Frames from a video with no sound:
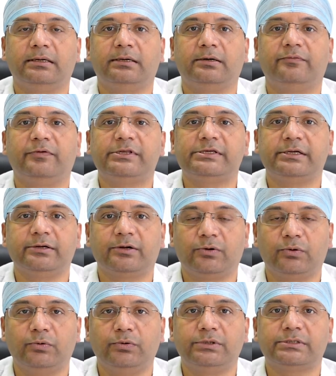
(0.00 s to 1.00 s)
which
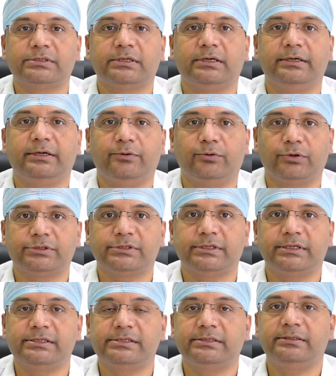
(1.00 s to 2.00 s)
includes a
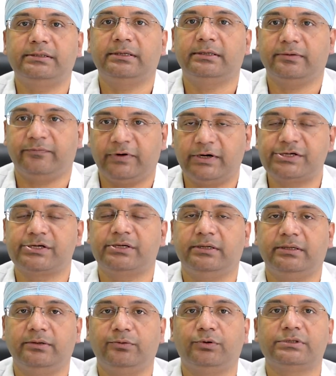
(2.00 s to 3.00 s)
neurosurgeon, a functional
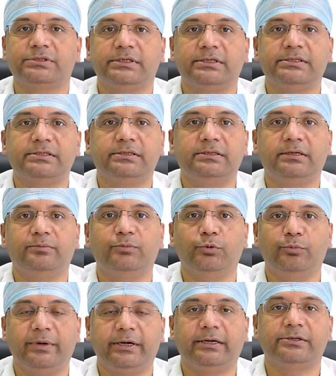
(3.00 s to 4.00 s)
neurosurgeon, a
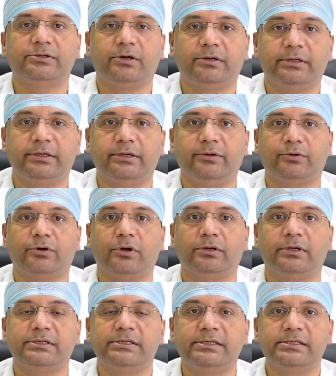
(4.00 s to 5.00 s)
movement disorder
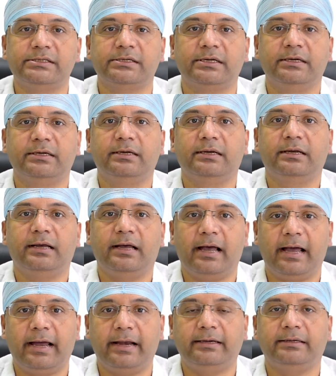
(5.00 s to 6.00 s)
neurologist,
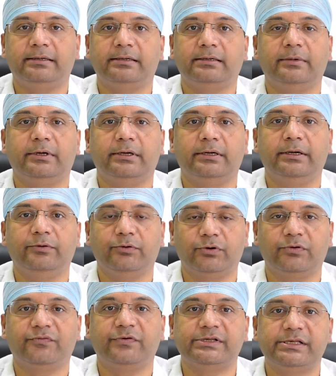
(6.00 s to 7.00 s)
and a
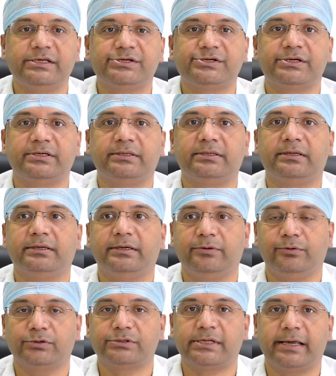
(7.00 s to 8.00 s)
neurophysician, a
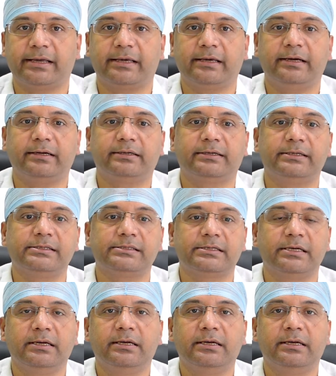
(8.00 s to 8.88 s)
neuropsychiatrist,